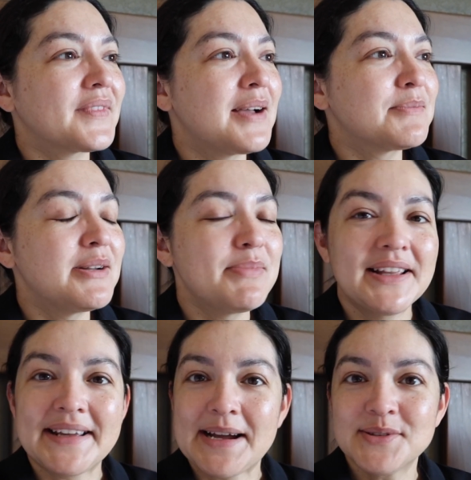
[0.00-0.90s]
I'm gonna be
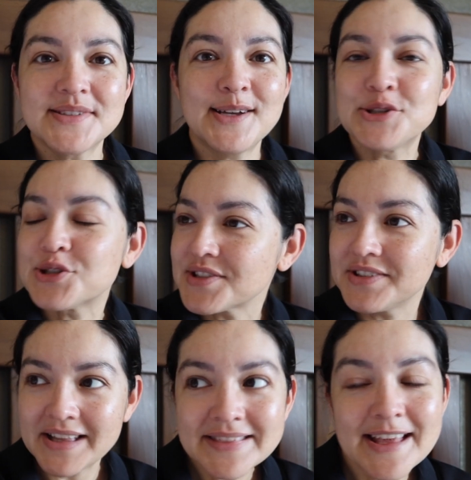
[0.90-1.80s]
like Elsa and just
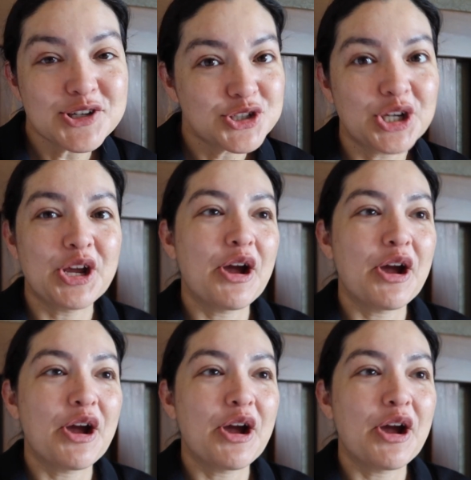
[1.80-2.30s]
let that shit